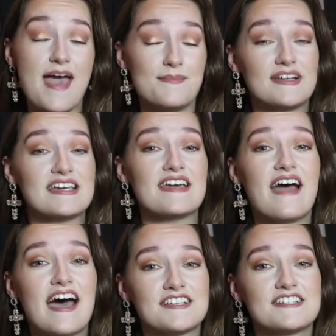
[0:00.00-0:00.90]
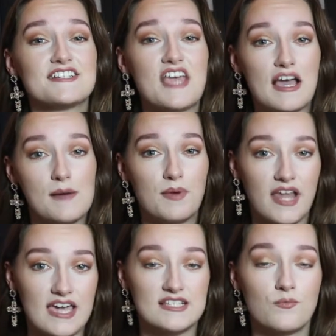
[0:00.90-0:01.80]
Emily has to take her
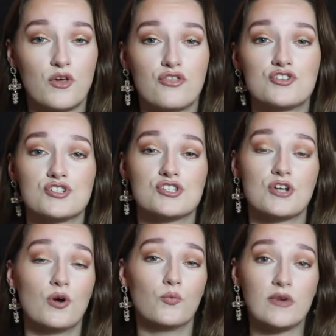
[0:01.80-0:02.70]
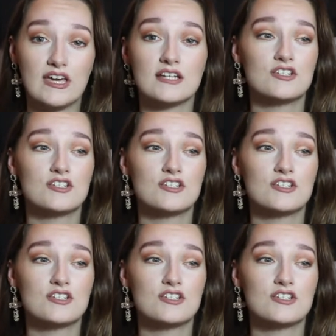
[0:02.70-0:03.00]
place with just a week